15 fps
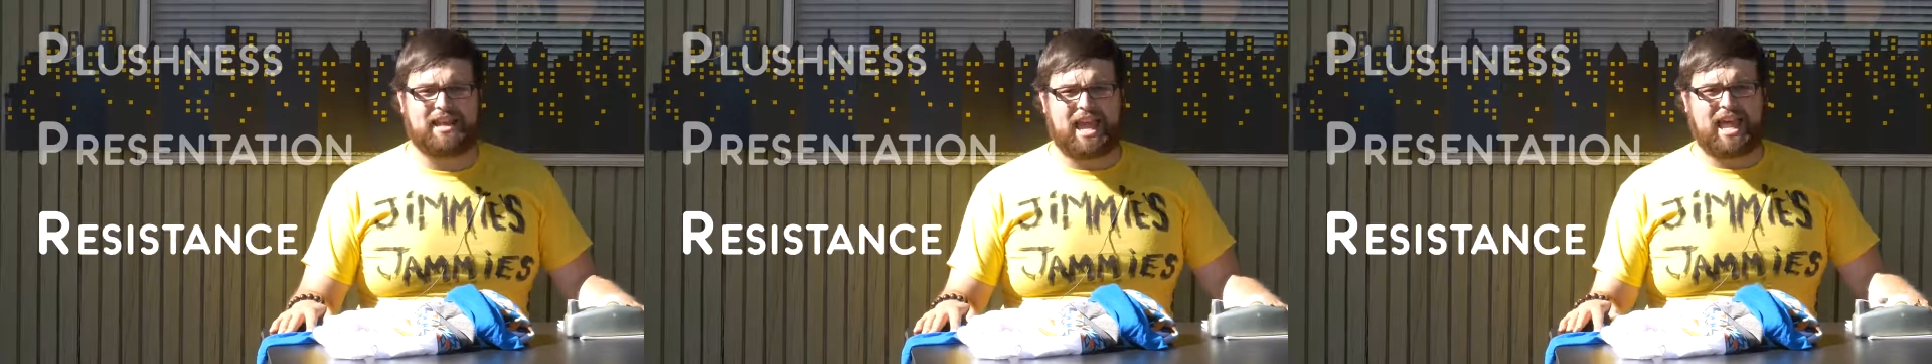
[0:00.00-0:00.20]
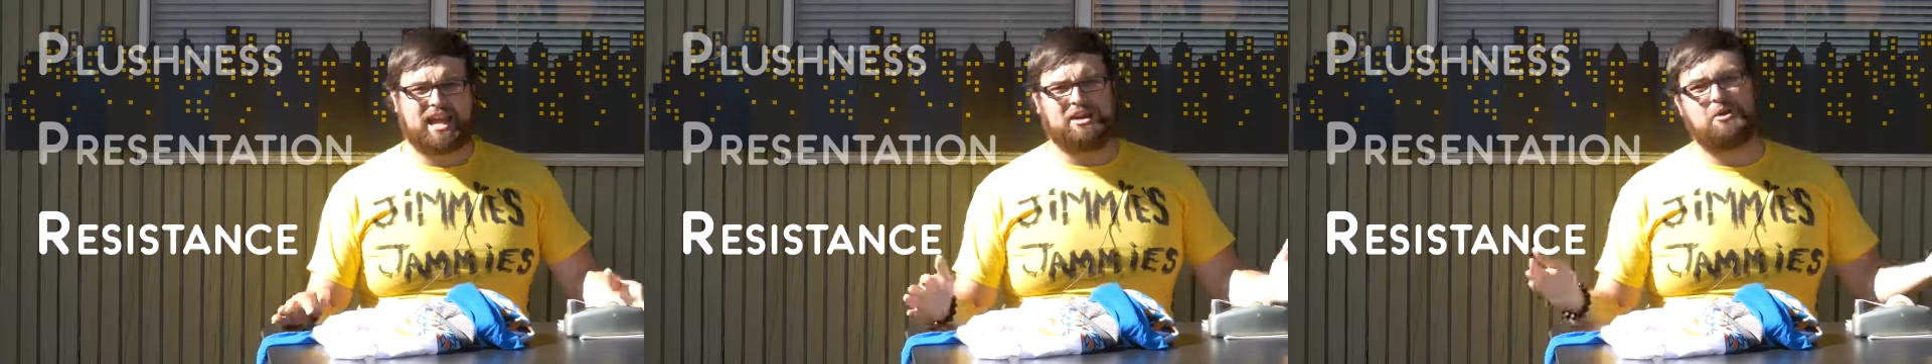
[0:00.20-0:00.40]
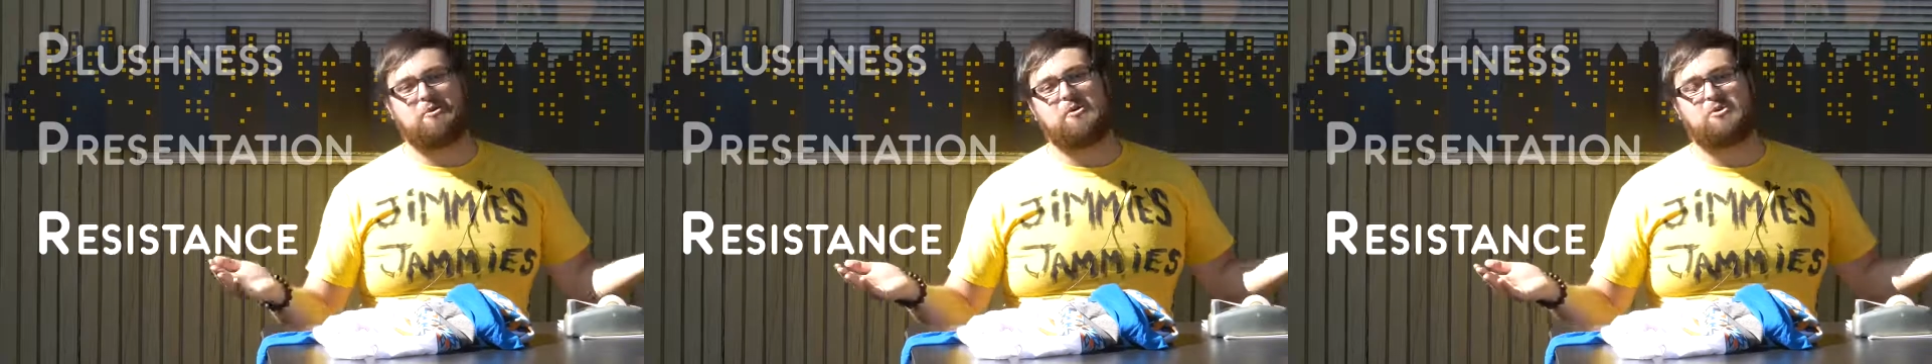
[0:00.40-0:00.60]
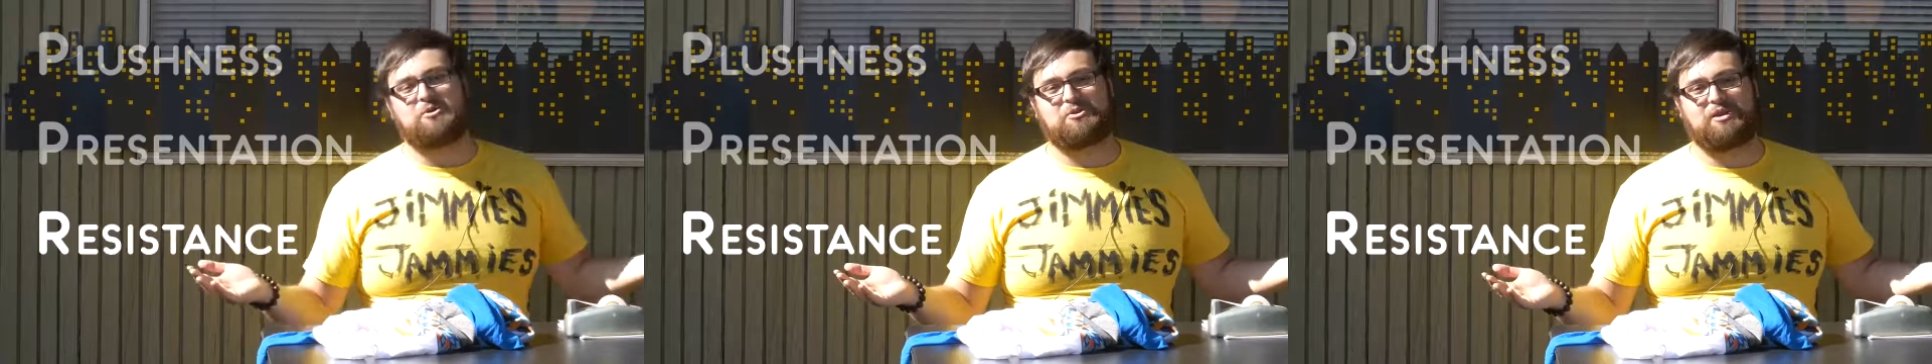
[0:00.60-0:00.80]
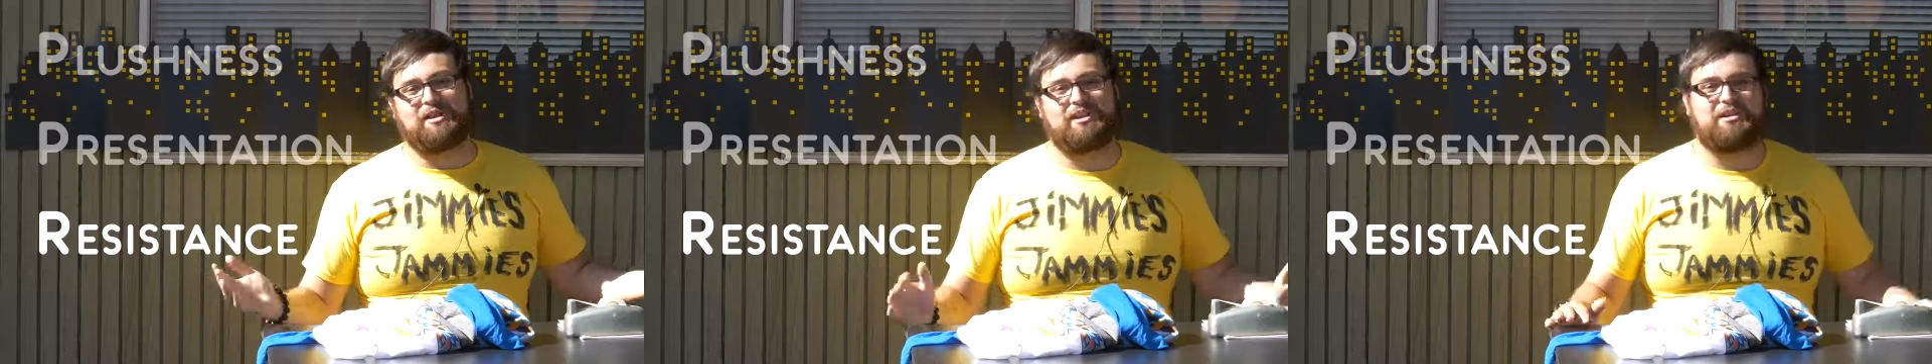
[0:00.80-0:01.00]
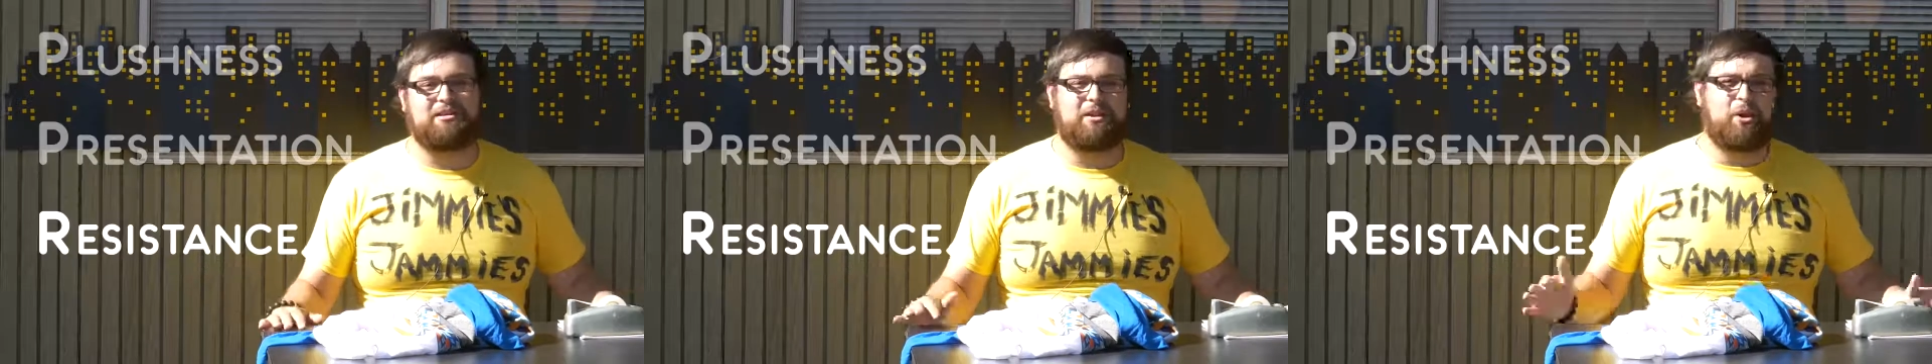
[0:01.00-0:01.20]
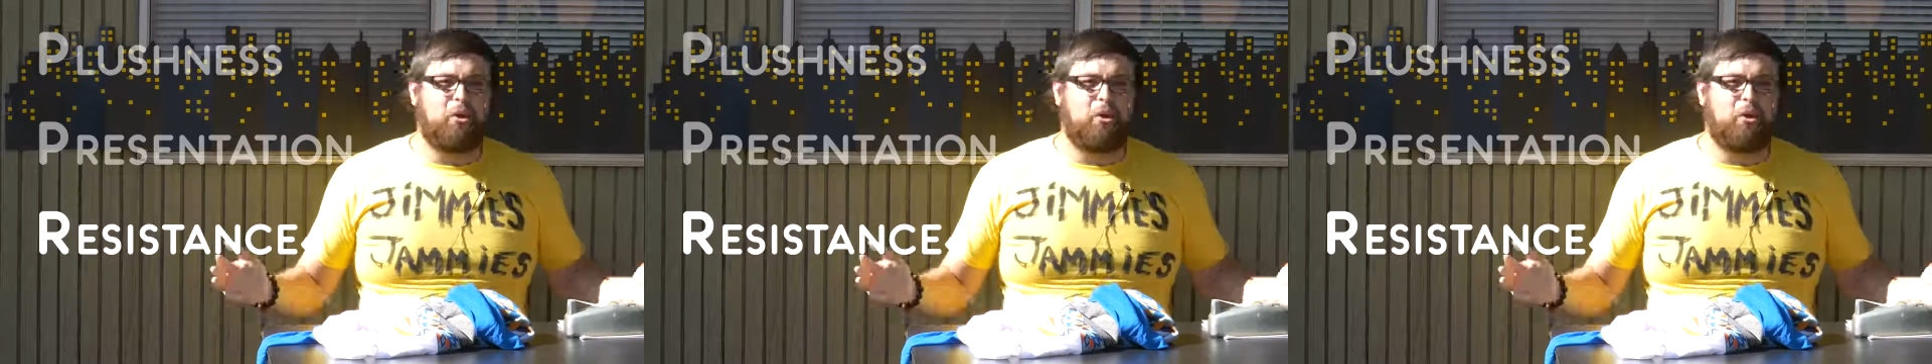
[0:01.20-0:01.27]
And I know what you're thinking.